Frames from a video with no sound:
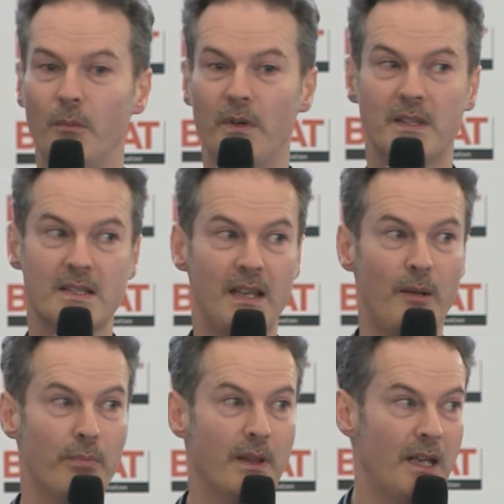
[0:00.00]
with the
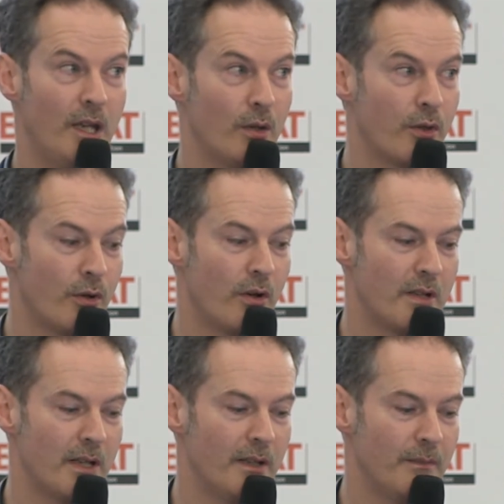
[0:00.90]
same planning
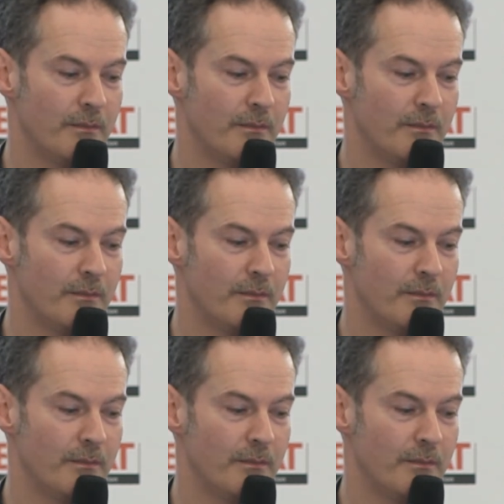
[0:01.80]
authority.